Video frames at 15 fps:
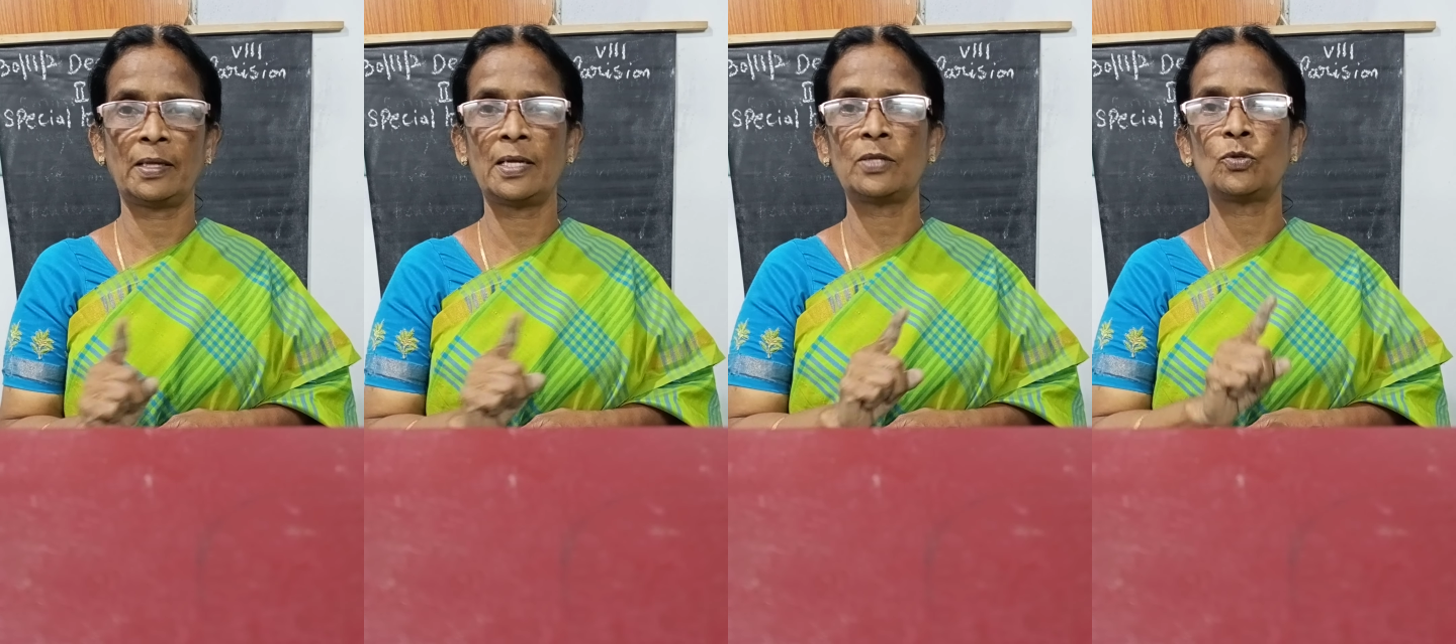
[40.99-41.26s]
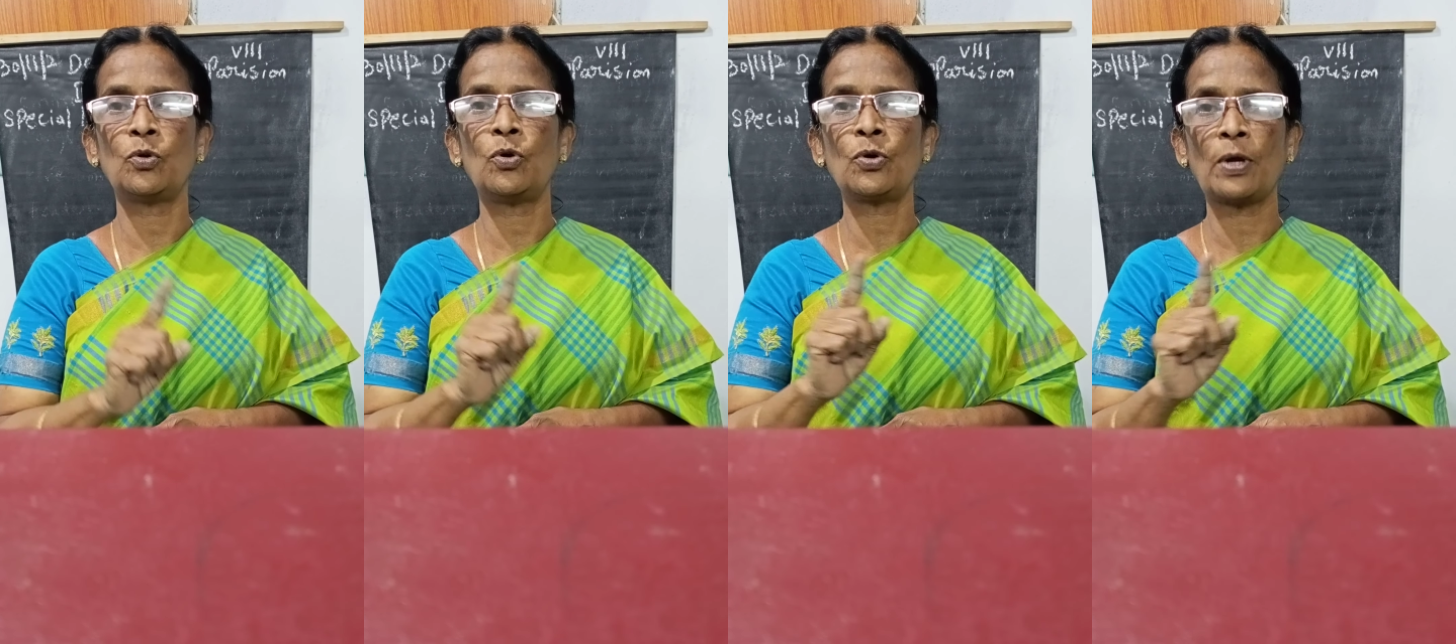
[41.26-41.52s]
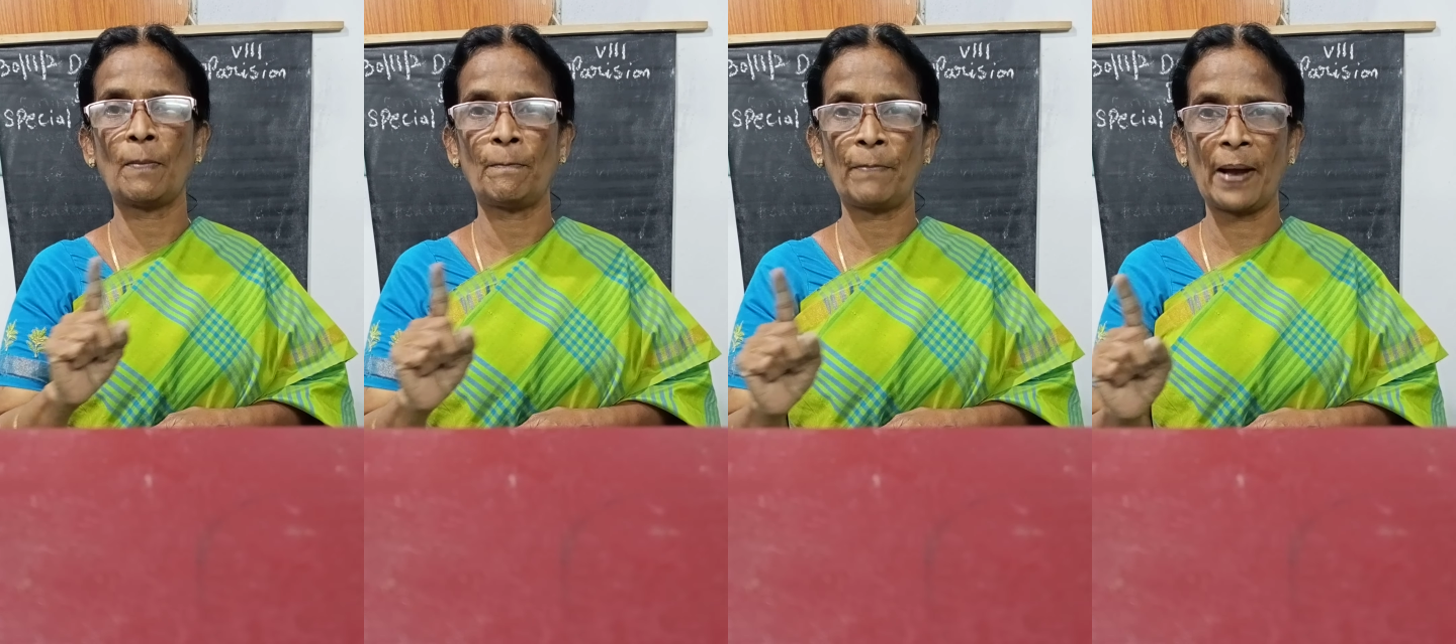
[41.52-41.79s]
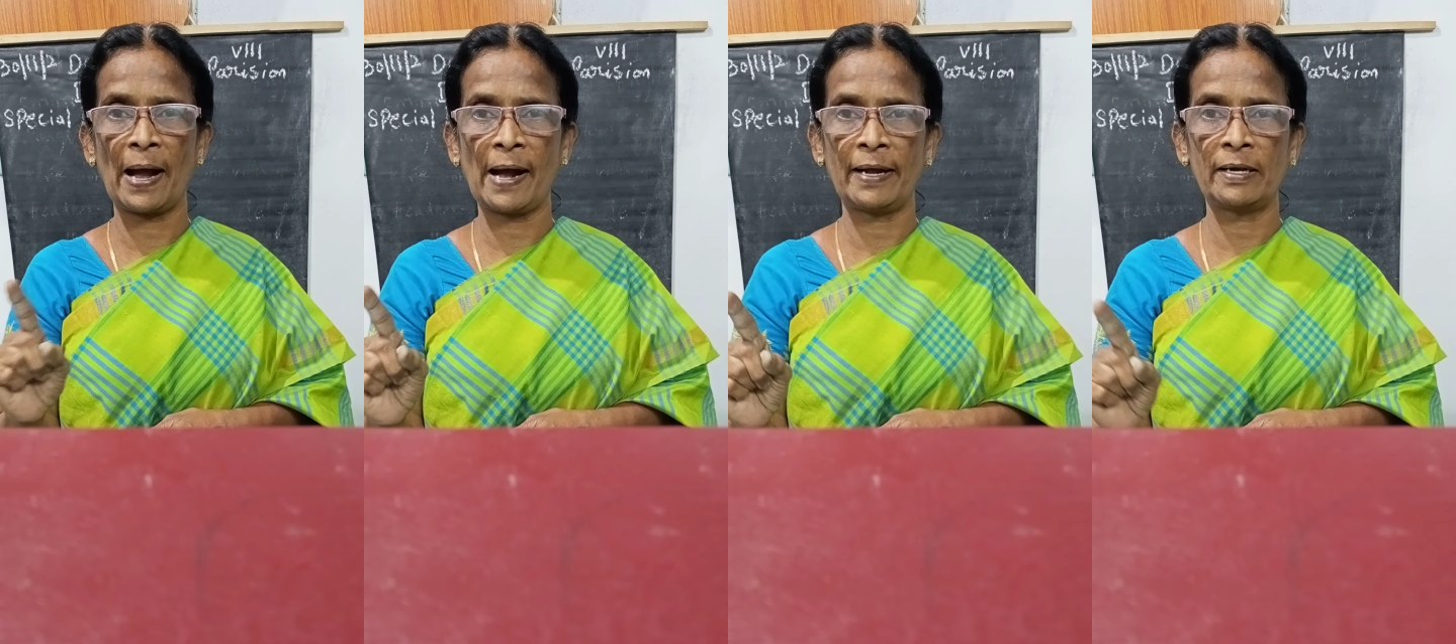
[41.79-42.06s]
There is no
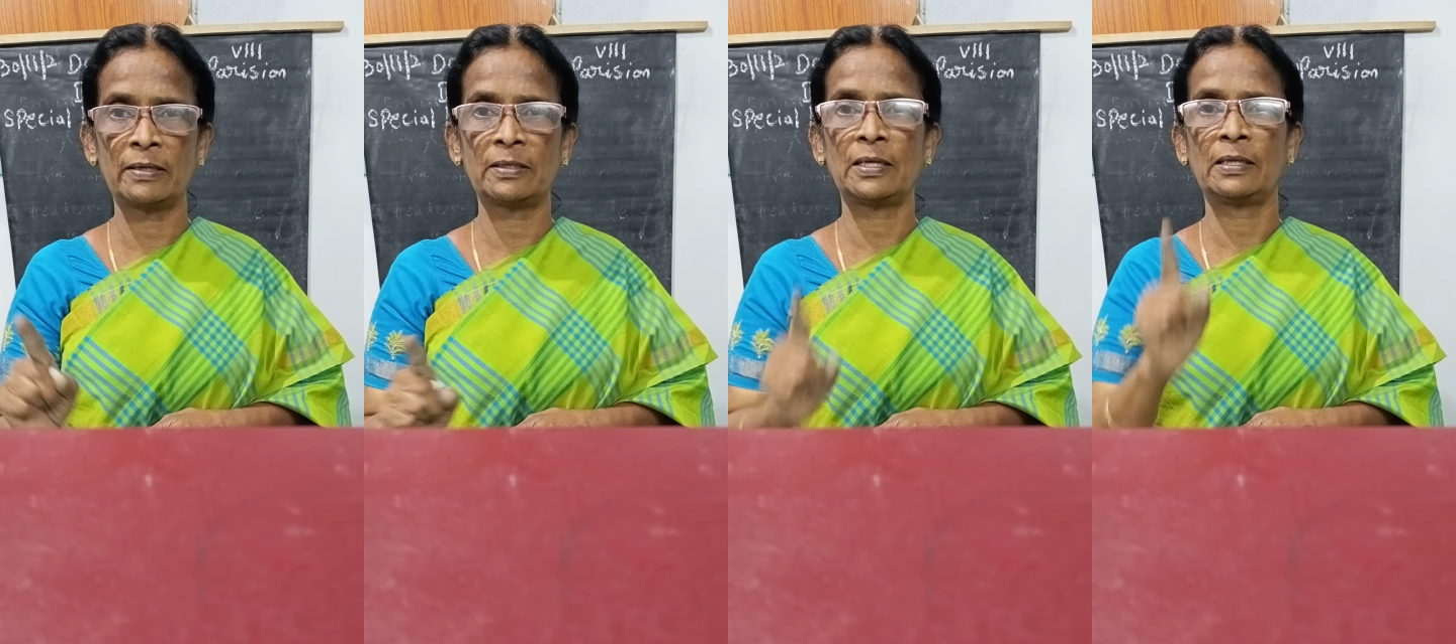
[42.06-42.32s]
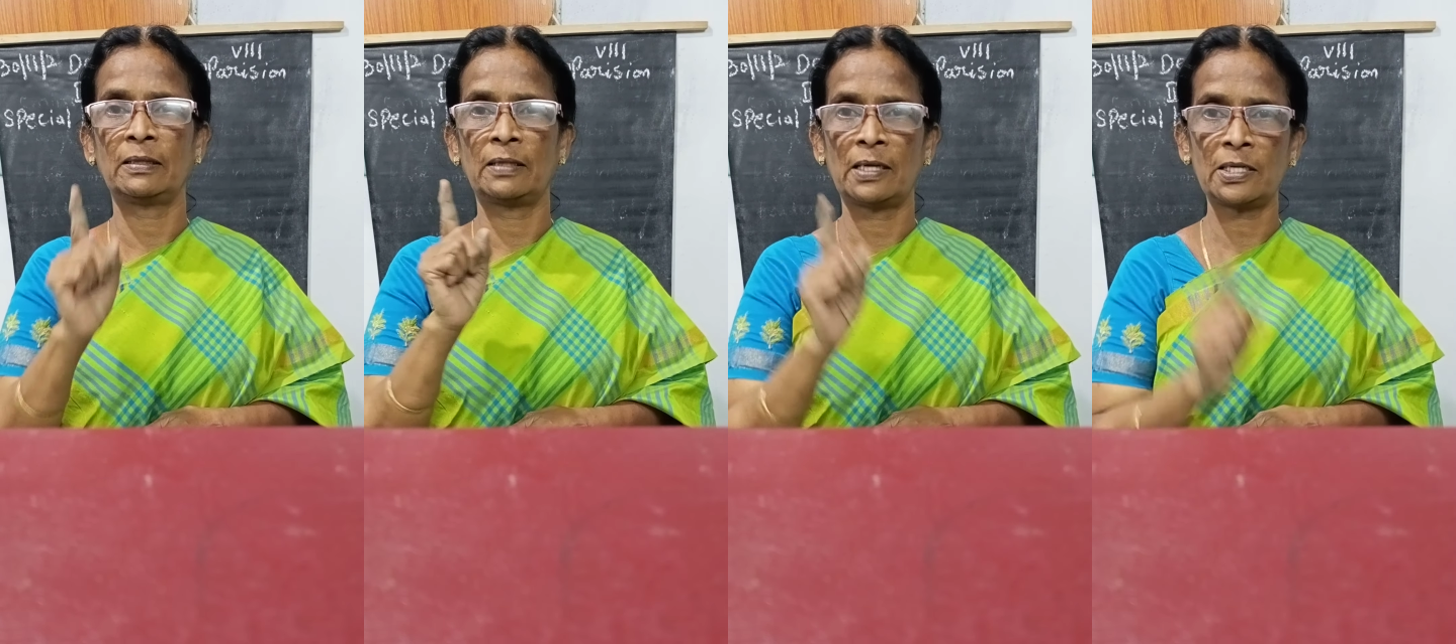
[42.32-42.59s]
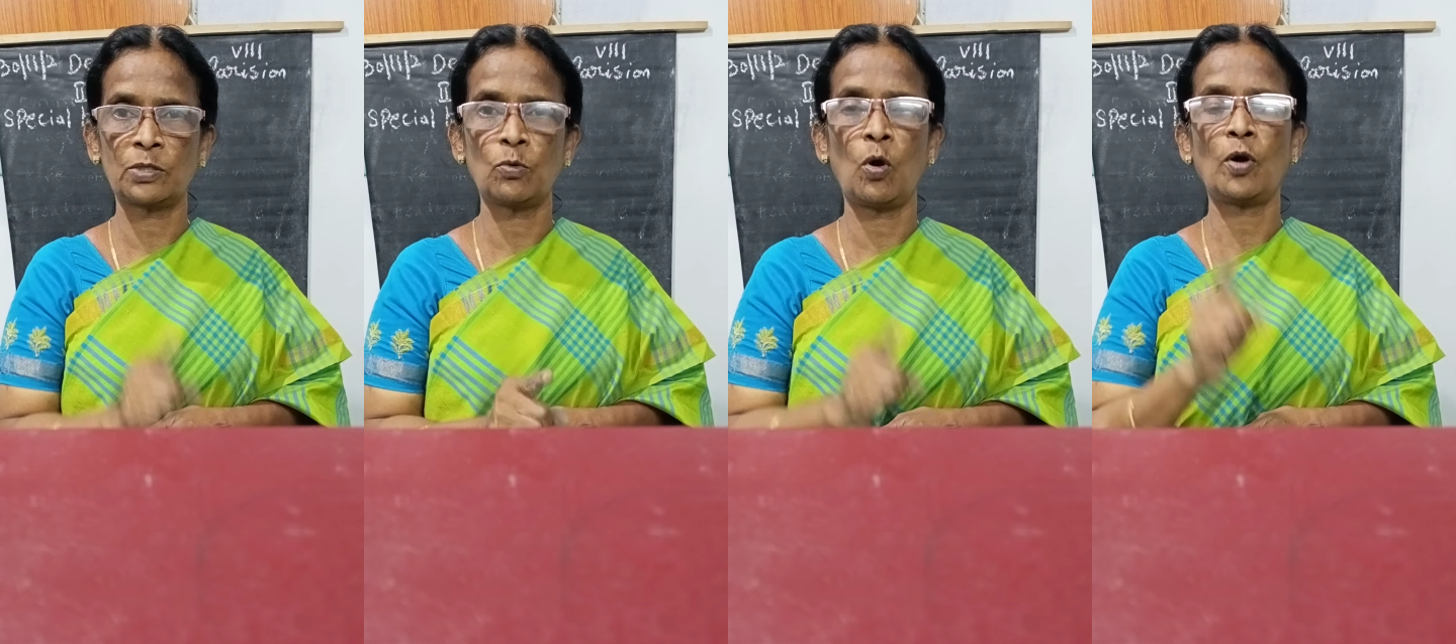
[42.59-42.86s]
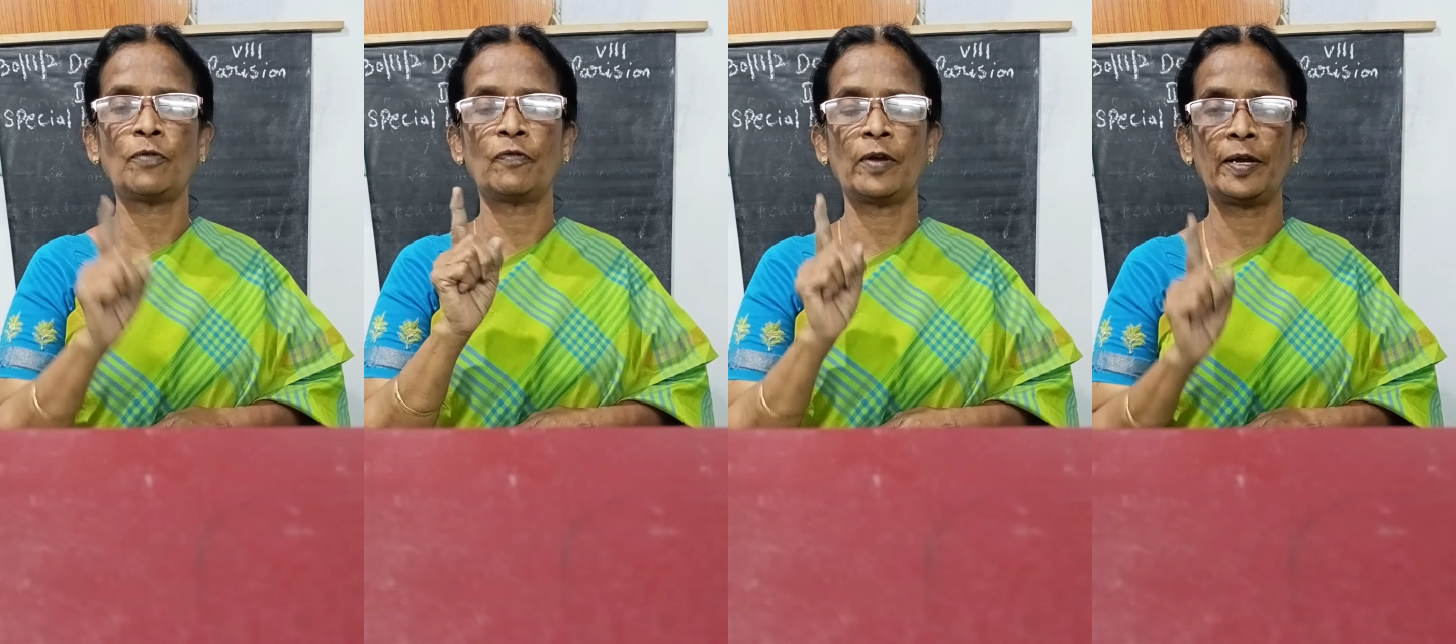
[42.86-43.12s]
comparison. That's
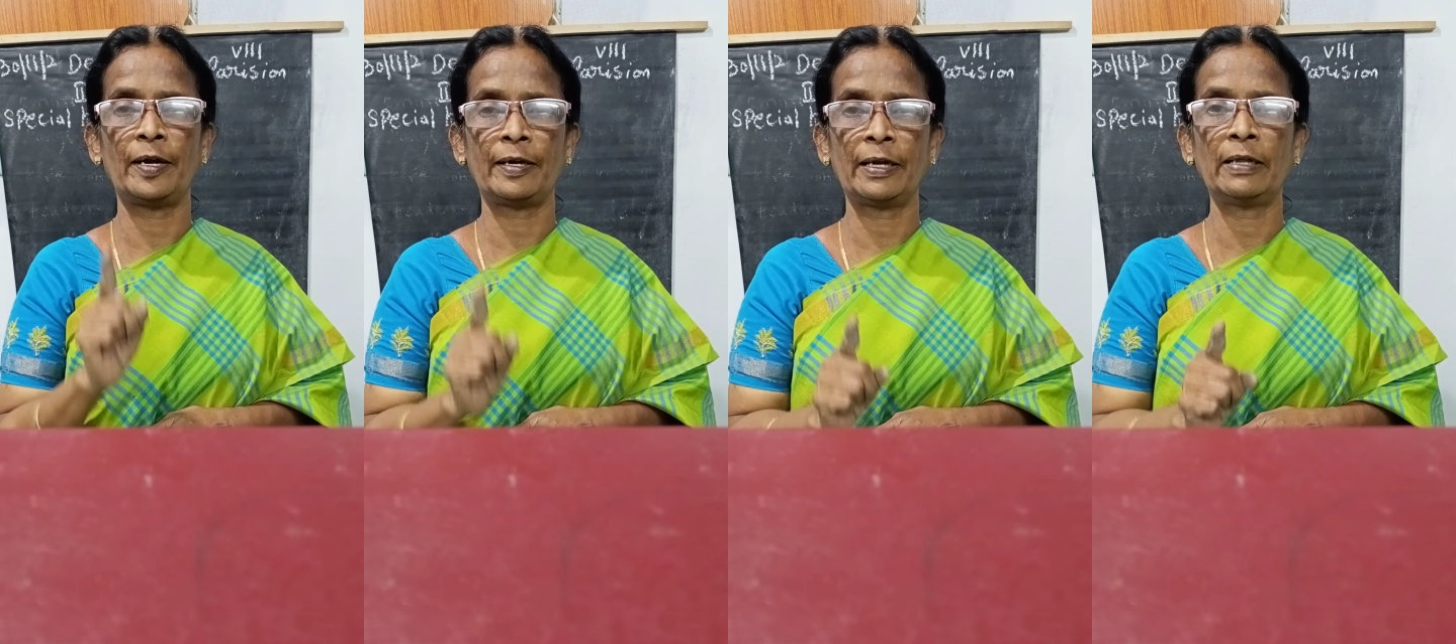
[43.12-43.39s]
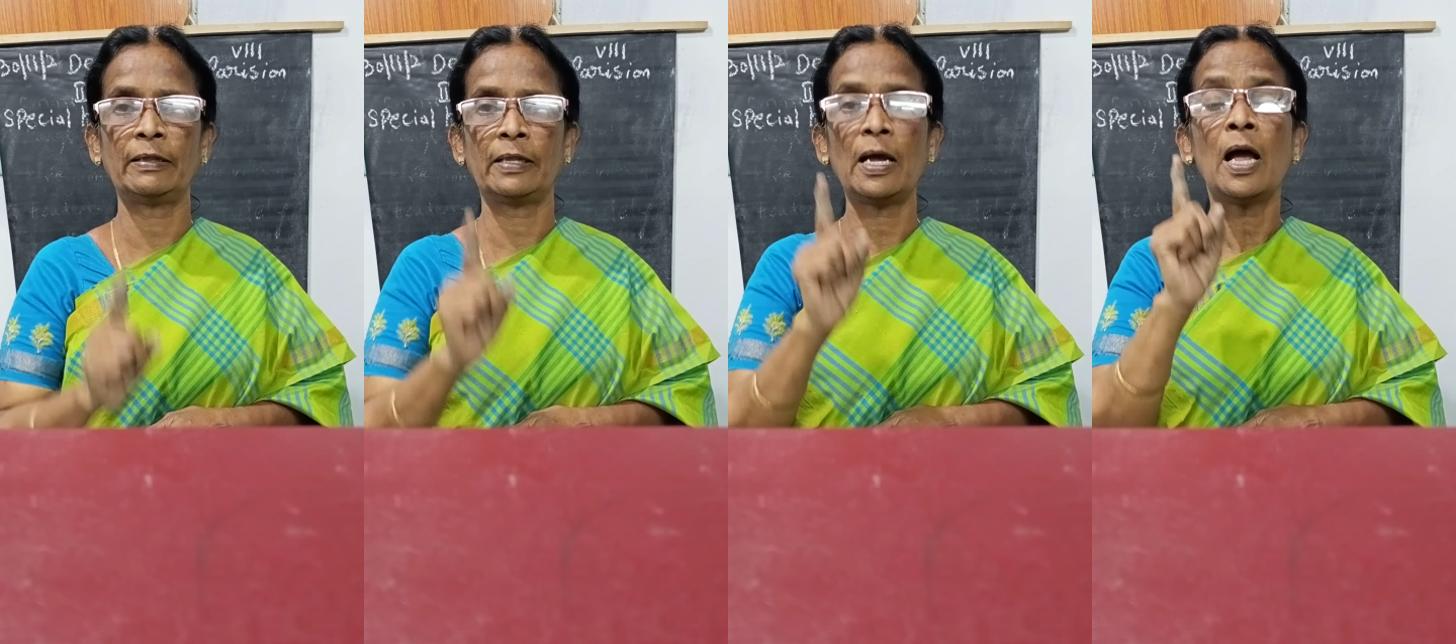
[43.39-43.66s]
what we written.